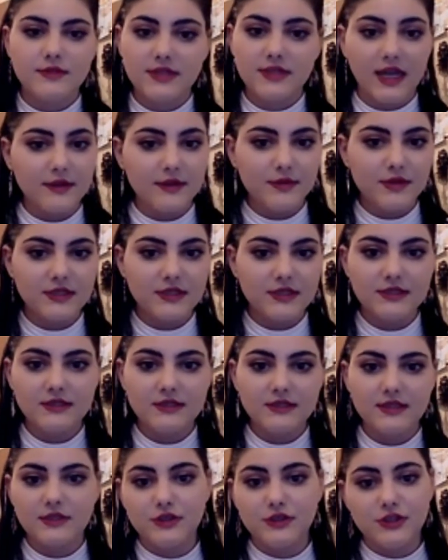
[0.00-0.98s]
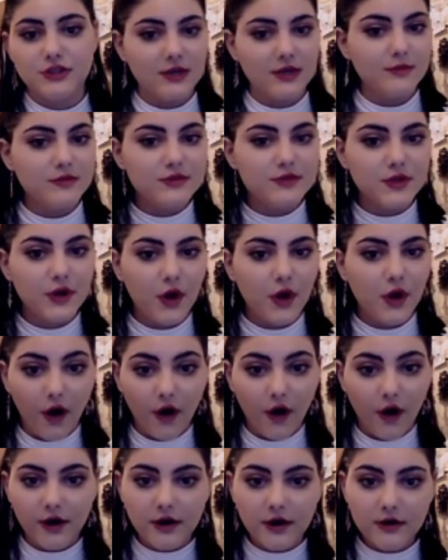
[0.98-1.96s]
diamonds and gems
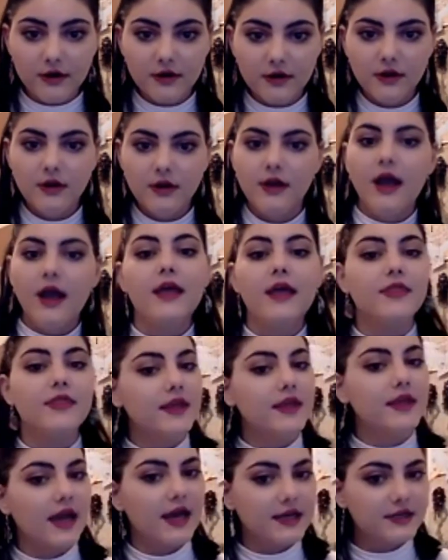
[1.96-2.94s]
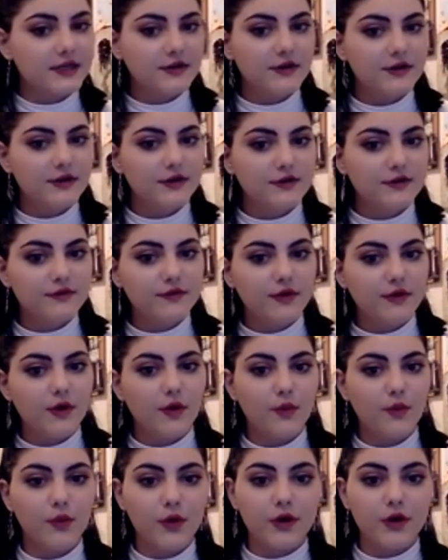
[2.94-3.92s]
are, and they kind of
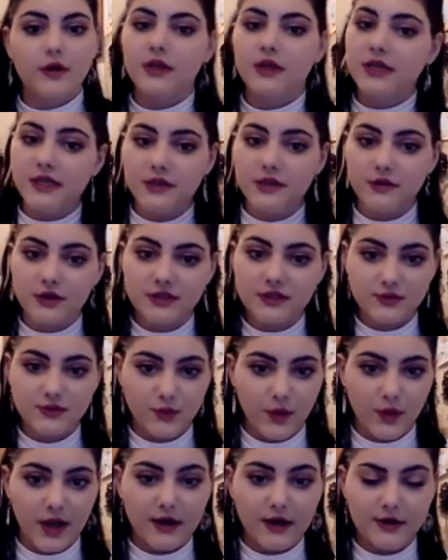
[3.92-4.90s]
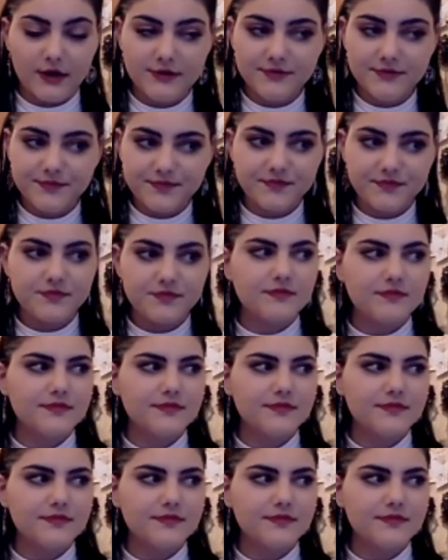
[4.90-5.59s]
work here as well.